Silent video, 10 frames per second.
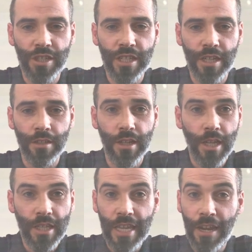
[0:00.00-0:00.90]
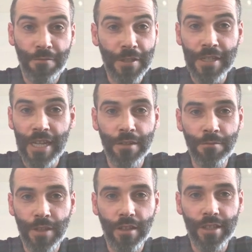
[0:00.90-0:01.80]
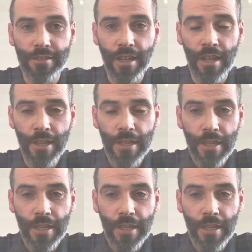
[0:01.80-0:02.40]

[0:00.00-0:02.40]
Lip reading: here and getting a free rein for the likes of